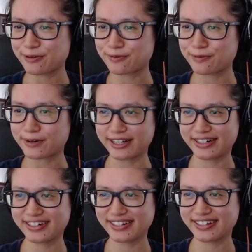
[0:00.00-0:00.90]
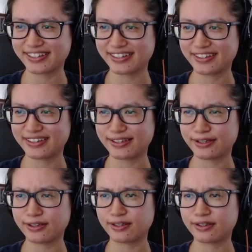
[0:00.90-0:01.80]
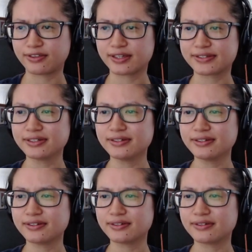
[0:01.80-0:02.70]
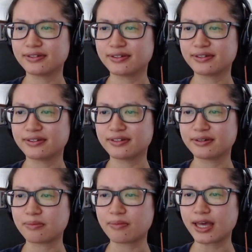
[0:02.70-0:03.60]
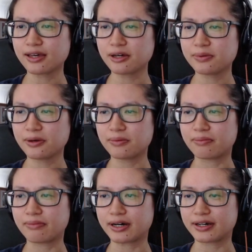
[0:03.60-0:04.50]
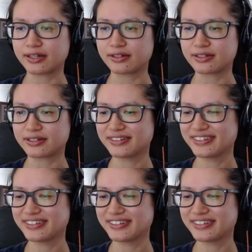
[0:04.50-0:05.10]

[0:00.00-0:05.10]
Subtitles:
Right. You think so? Make up your mind.